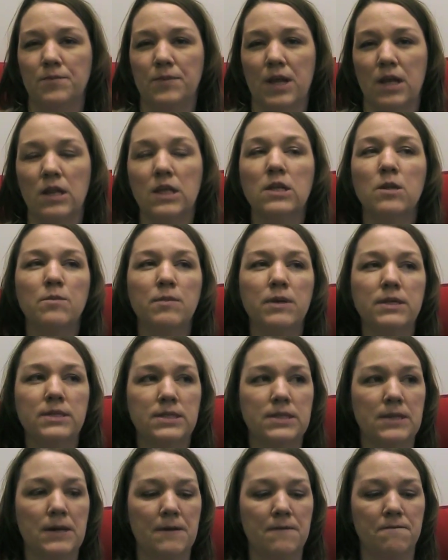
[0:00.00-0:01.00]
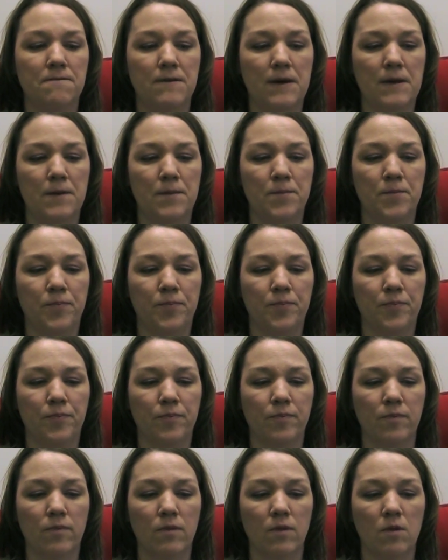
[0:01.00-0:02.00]
A little bit of
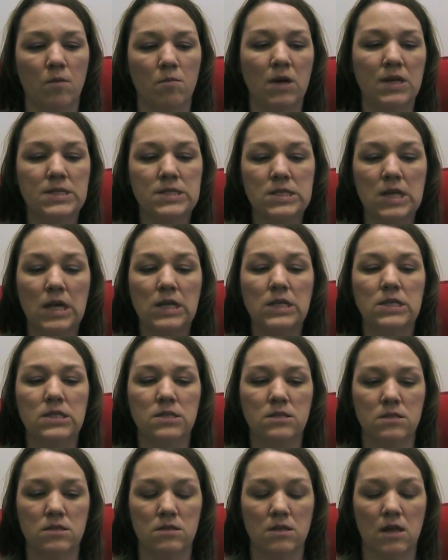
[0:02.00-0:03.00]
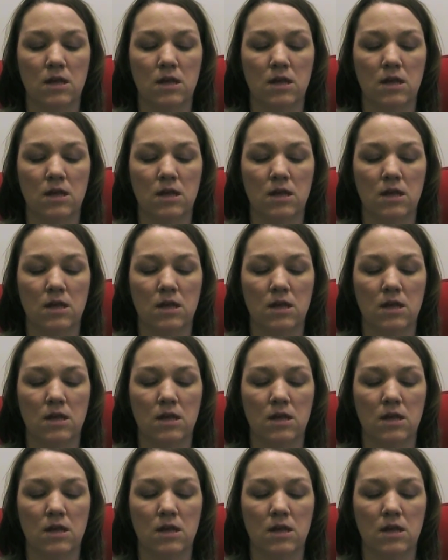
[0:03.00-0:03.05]
my studies